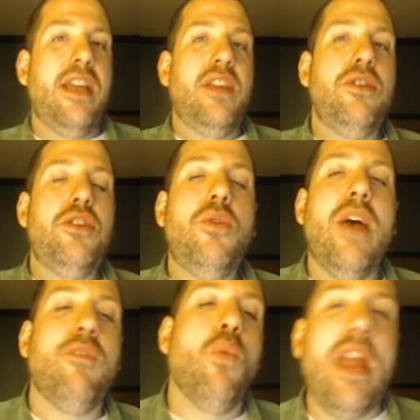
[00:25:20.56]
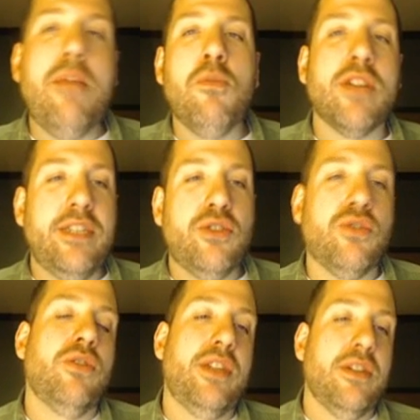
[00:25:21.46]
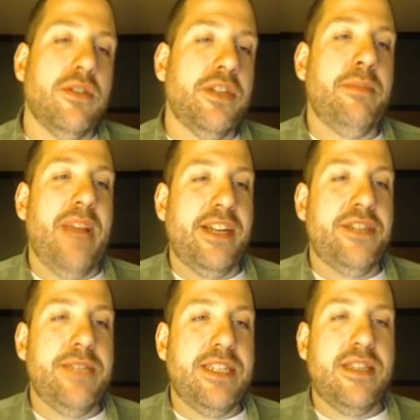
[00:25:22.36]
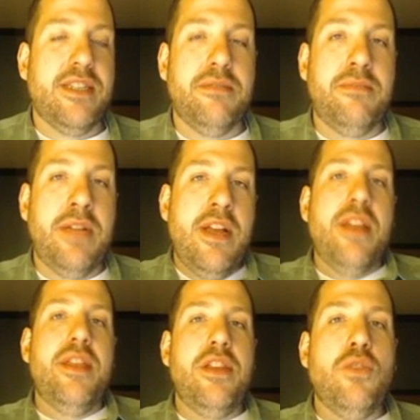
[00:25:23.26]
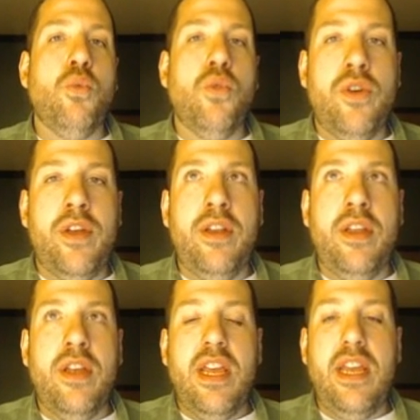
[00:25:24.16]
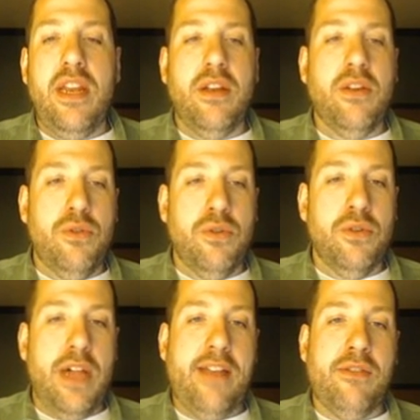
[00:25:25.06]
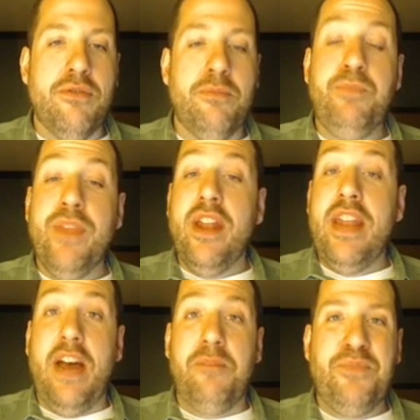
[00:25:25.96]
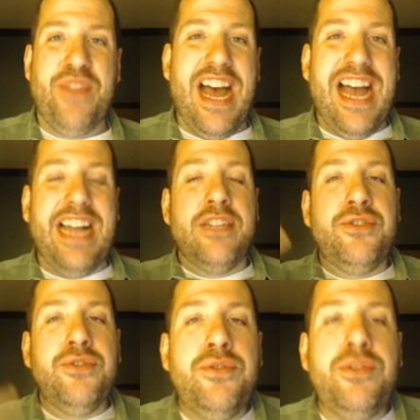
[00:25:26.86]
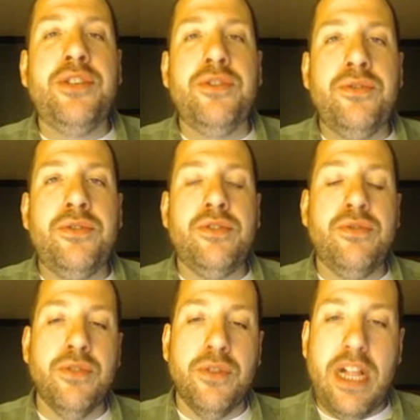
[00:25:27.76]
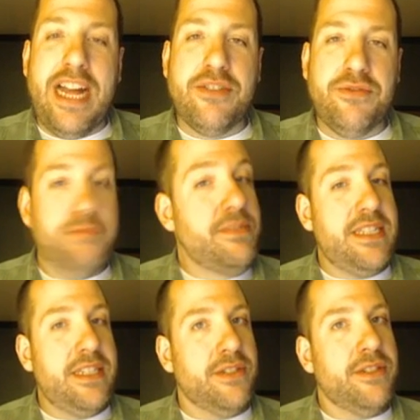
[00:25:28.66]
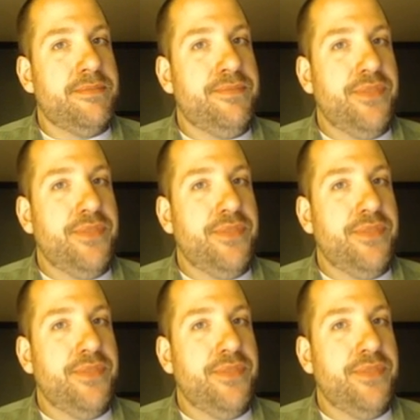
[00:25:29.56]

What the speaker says: You have way more control in a learning management system than you would in a Google Classroom. Now, I do use Google Classroom still.